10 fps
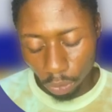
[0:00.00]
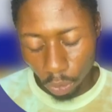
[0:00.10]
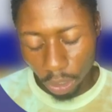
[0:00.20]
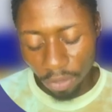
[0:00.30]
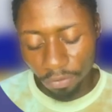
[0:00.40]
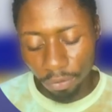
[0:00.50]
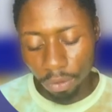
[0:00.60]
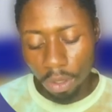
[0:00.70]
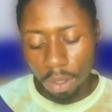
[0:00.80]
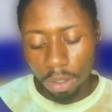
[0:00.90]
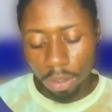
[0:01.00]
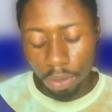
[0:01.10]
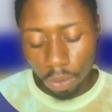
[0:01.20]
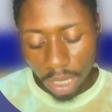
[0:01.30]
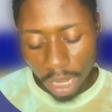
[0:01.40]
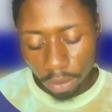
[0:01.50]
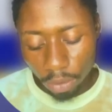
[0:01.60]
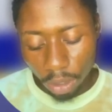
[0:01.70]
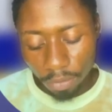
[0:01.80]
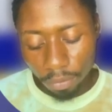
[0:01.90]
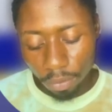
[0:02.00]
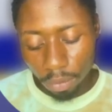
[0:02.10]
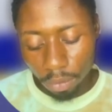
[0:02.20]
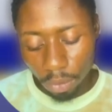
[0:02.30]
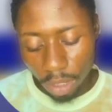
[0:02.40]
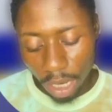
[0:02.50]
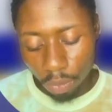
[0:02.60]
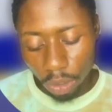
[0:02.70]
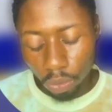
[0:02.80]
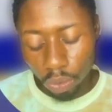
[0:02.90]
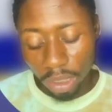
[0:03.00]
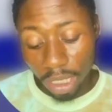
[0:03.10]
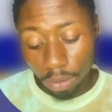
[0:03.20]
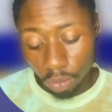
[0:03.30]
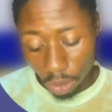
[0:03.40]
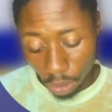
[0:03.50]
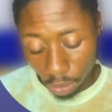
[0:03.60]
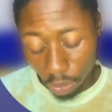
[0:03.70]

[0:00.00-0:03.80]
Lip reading: So if you know that, or if you know that you want to turn it on,